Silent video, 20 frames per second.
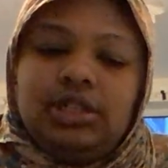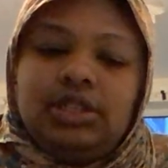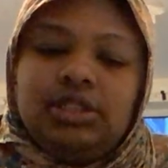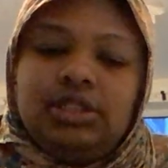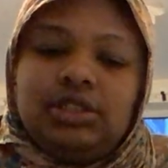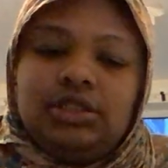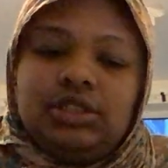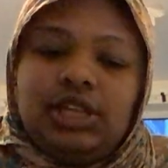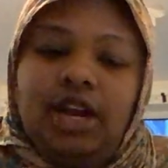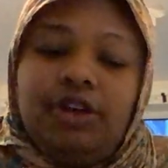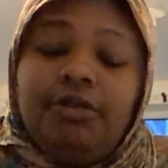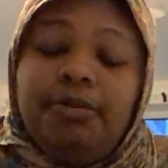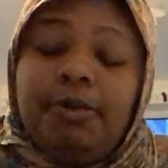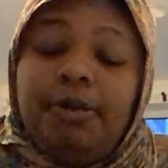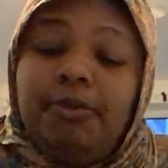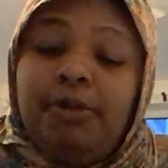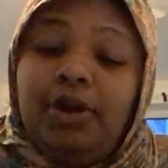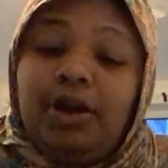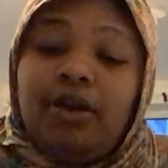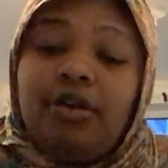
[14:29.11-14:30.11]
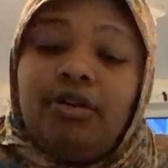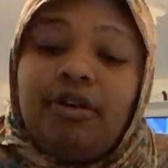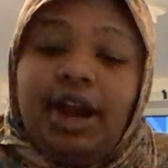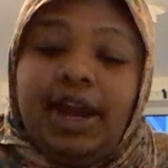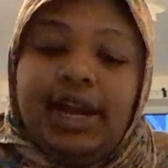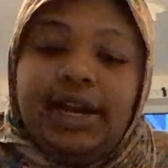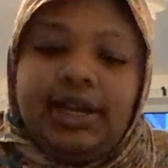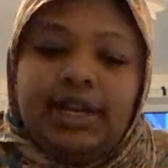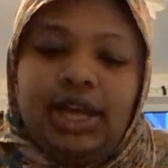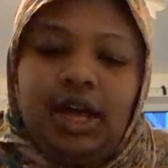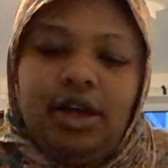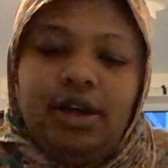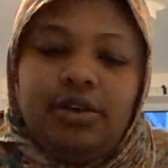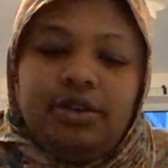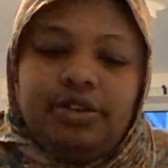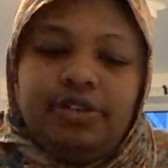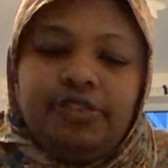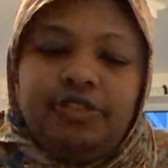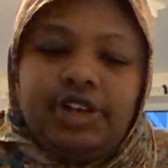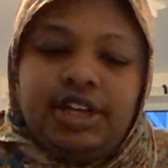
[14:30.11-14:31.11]
Because I remember crying
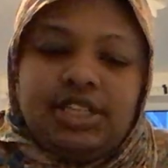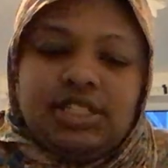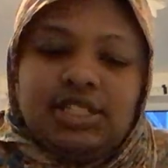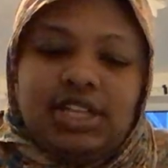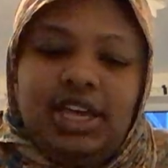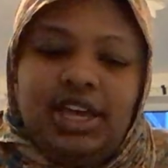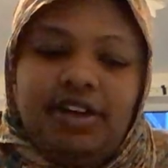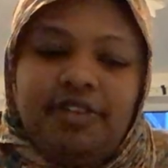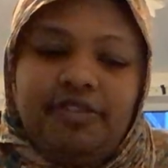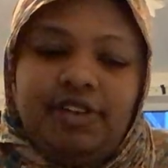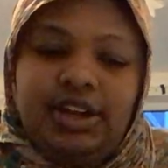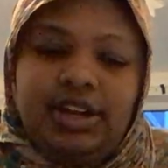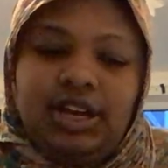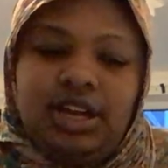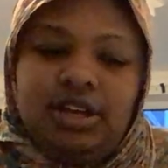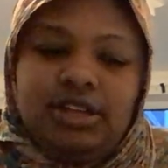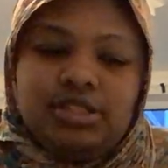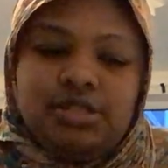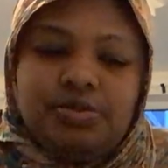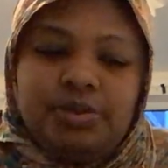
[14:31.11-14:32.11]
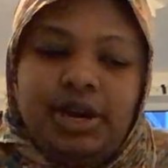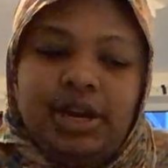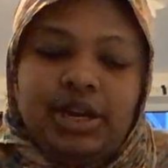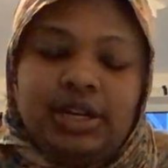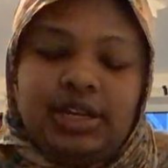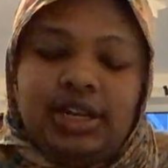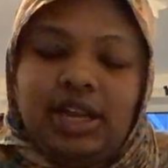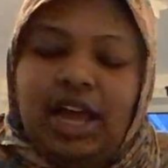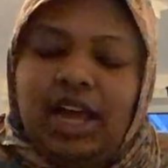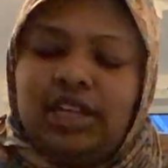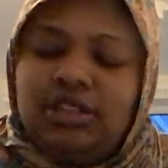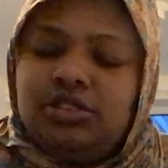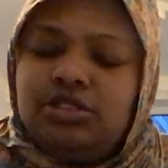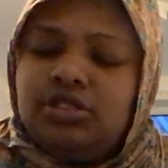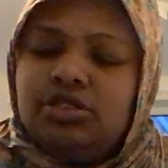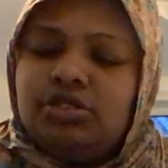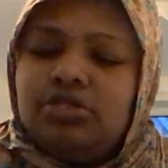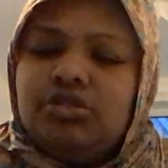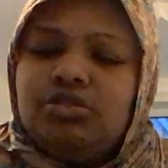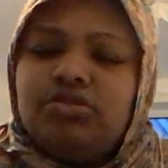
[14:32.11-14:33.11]
down the first day I found out I was pregnant. I
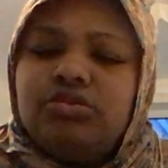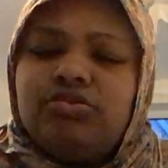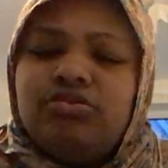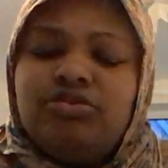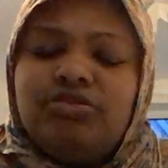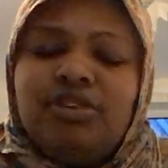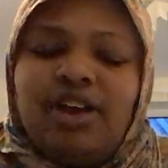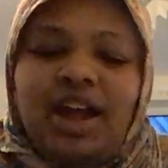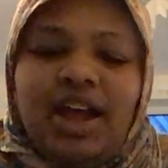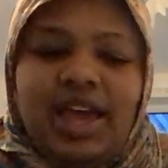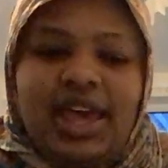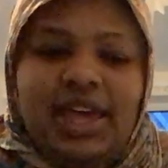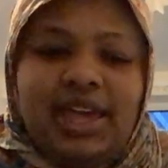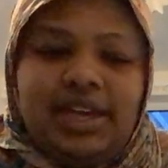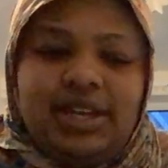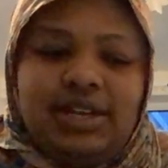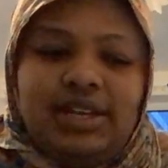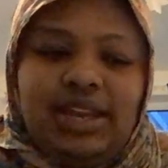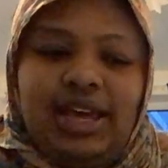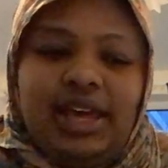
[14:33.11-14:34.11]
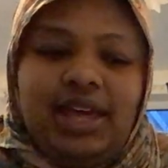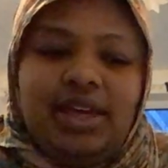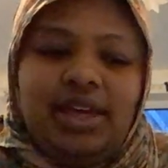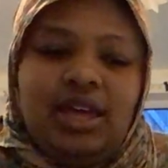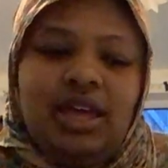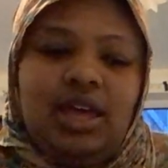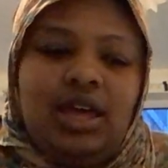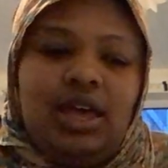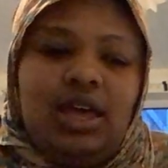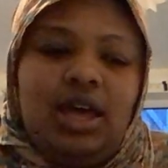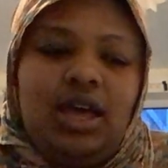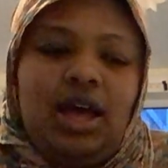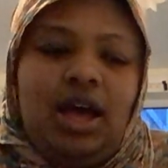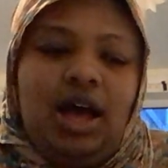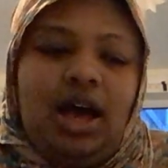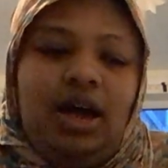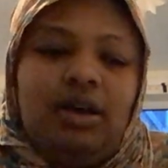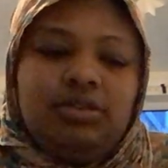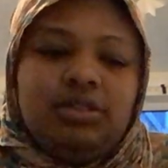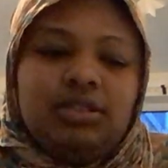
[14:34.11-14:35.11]
just cried. Like,
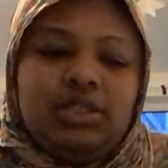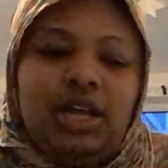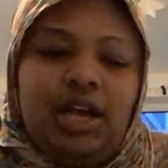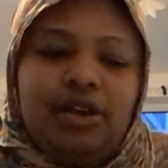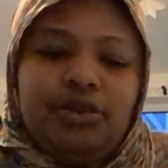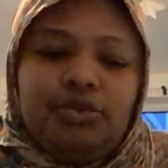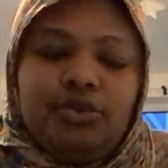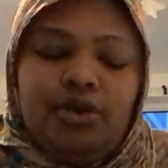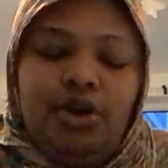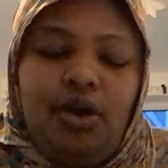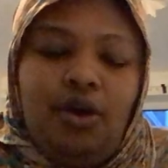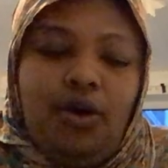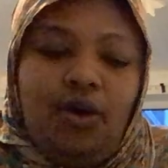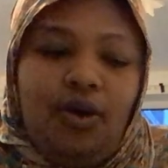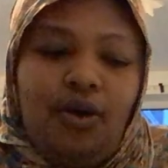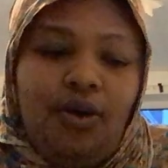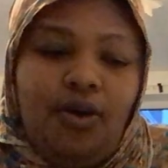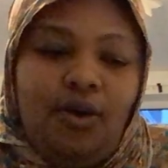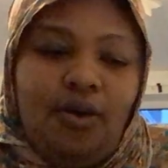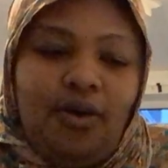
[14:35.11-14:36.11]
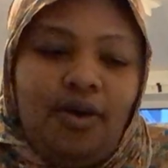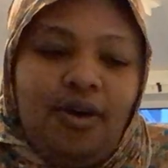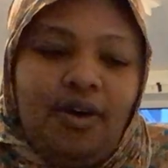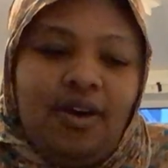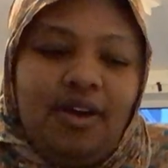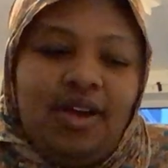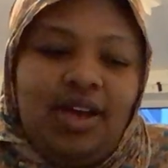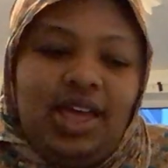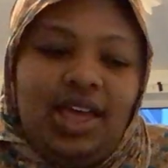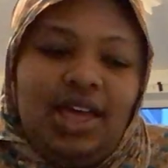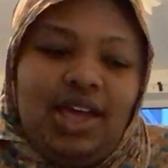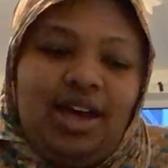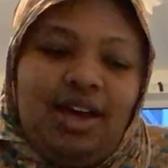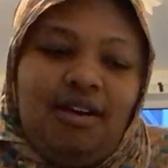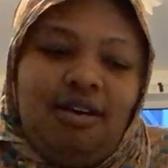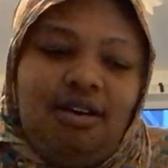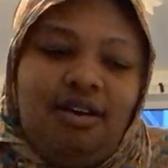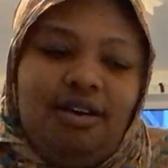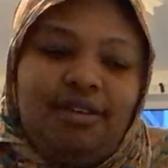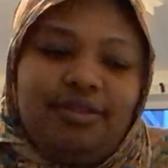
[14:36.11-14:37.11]
I was like, no,
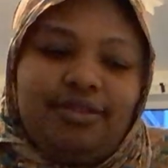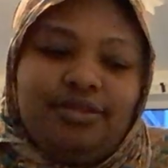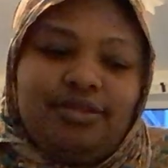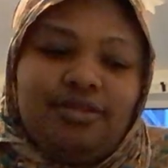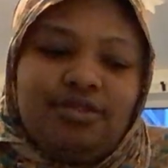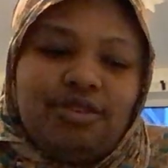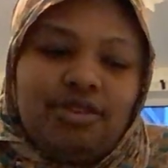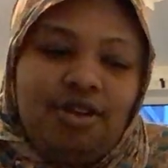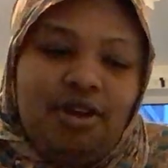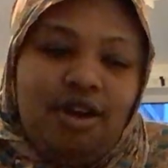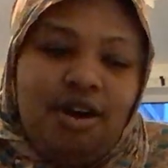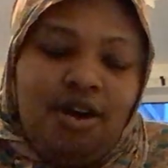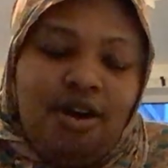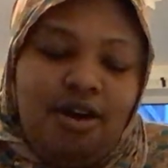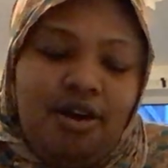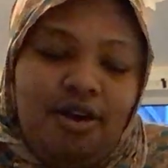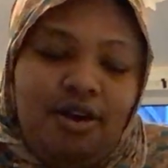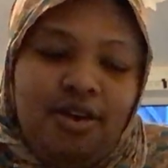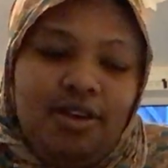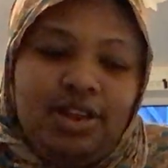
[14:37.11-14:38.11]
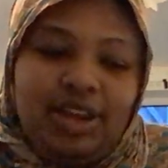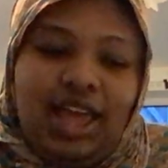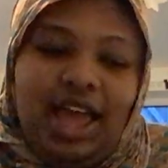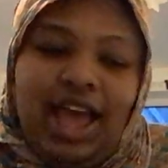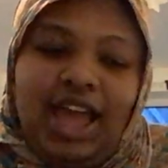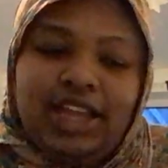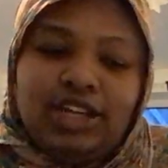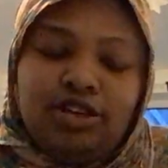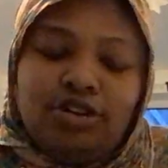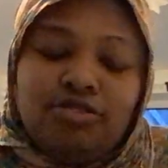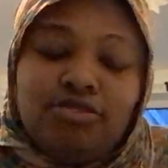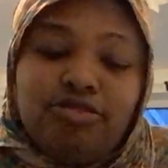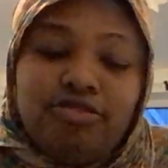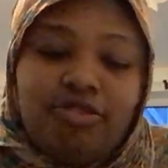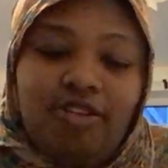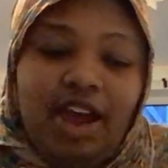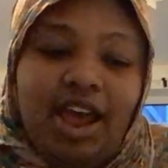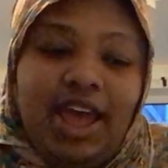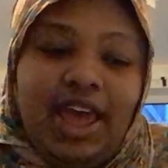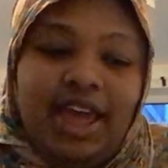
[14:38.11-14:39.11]
like, I
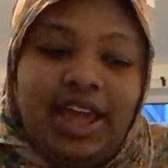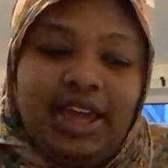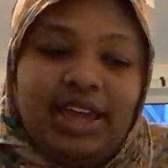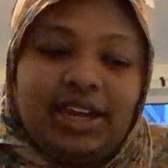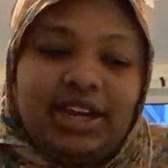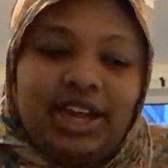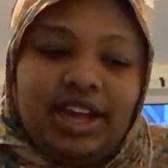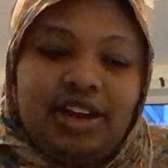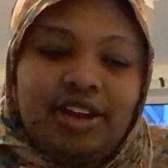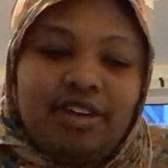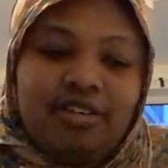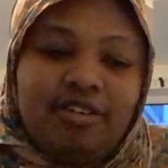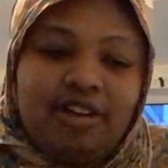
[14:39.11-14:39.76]
cried. I